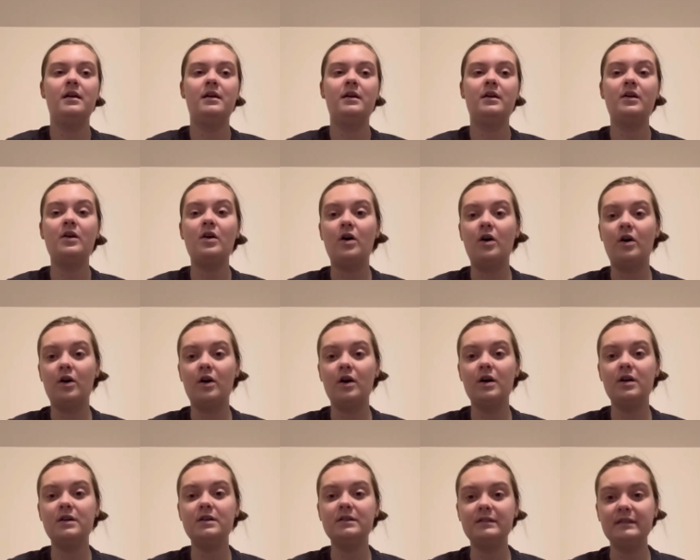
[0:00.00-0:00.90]

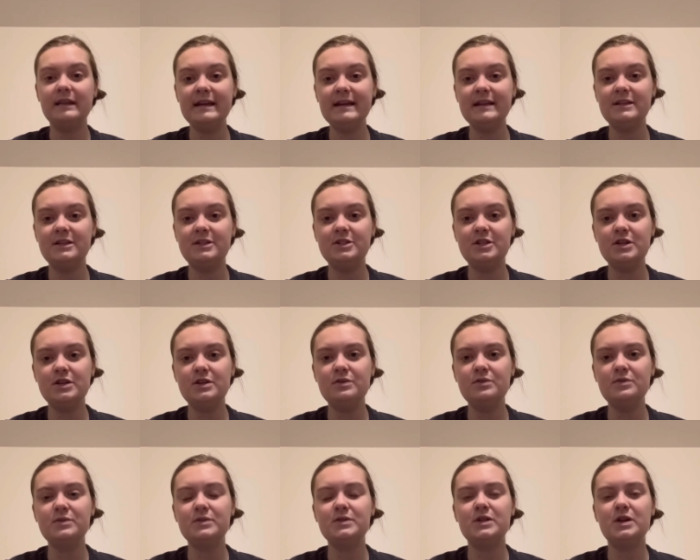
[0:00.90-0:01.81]
card linked
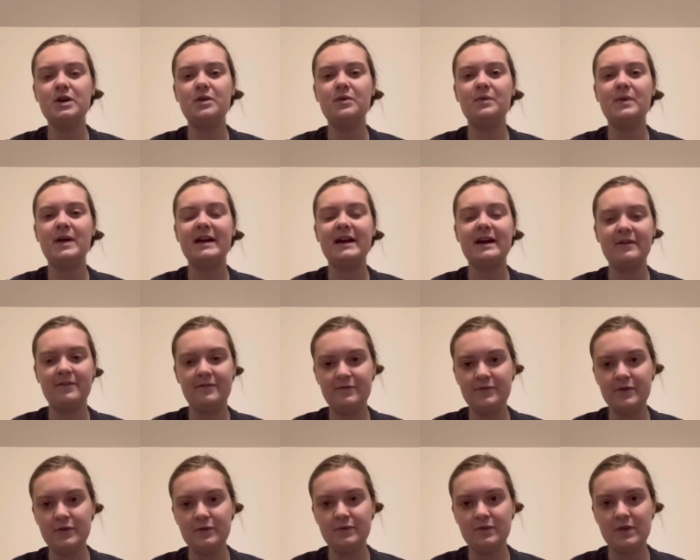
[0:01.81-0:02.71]
to. So like at
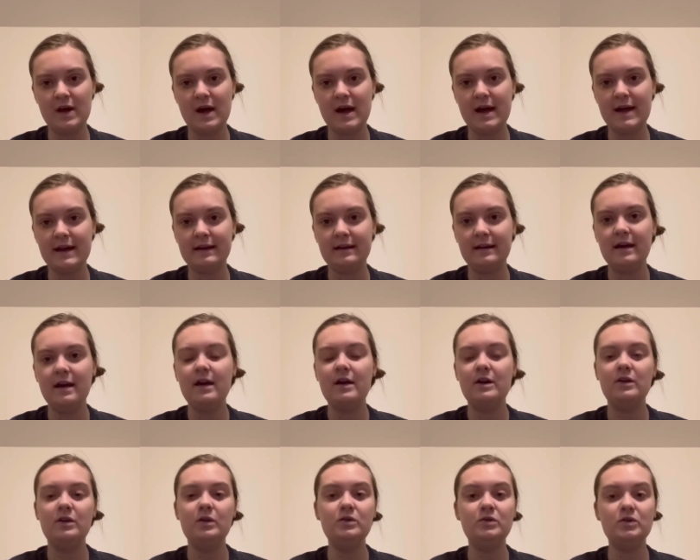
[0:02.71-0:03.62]
Food Lion,
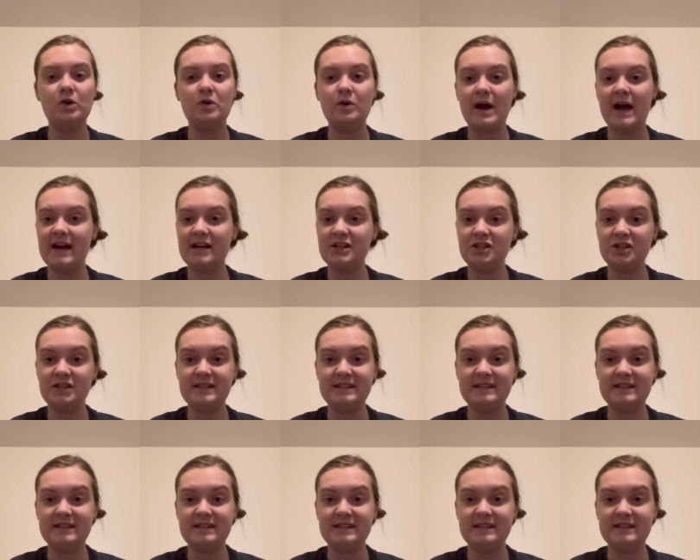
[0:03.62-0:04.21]
you don't actually